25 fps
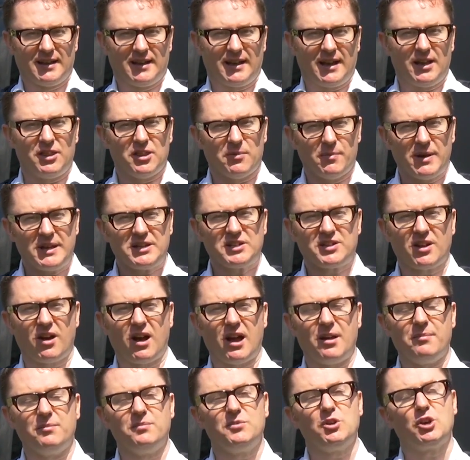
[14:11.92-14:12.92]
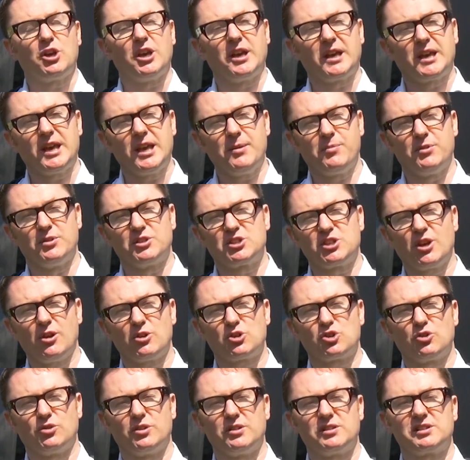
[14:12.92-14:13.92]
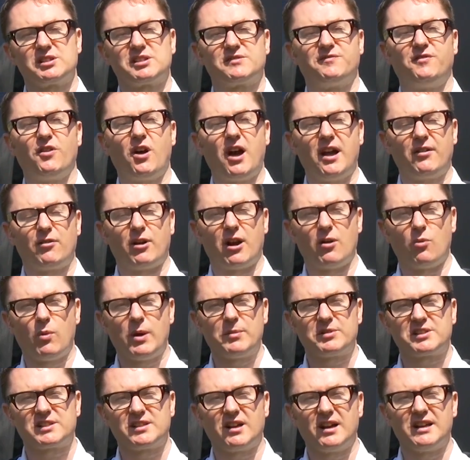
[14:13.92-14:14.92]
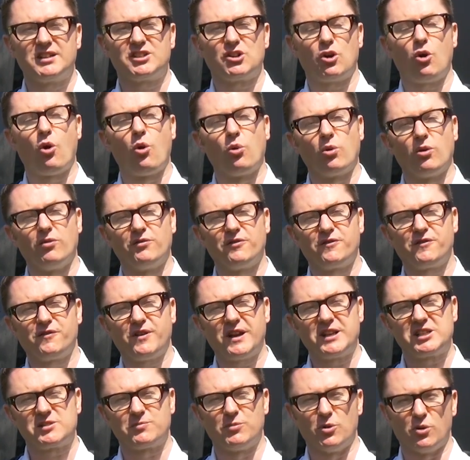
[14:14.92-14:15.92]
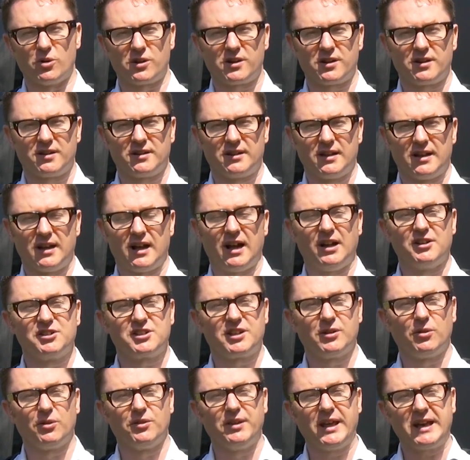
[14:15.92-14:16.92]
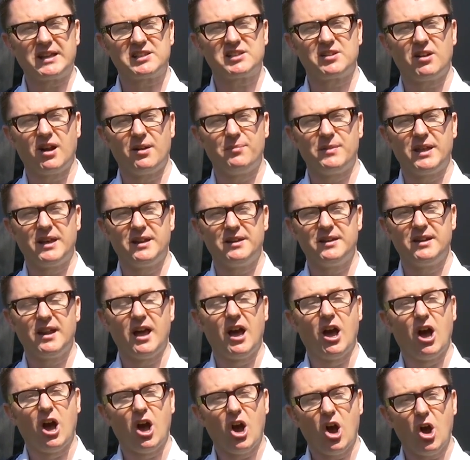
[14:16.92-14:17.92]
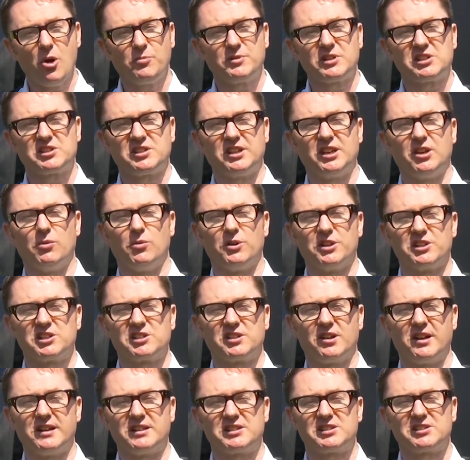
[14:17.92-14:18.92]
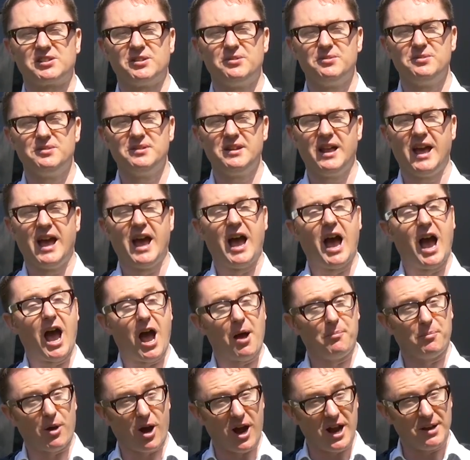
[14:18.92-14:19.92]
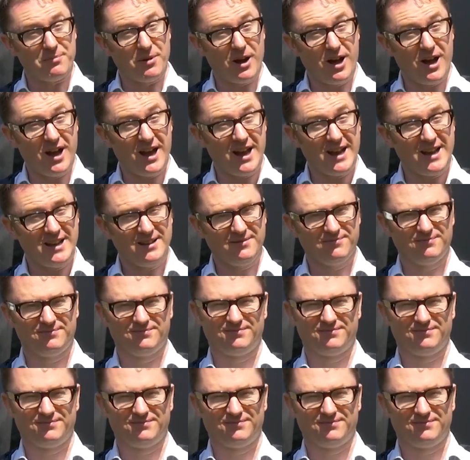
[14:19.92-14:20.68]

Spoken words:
In the meantime, you can keep in touch with us via our website or on Facebook. Until next time then, hope to see you on a site soon. Bye-bye.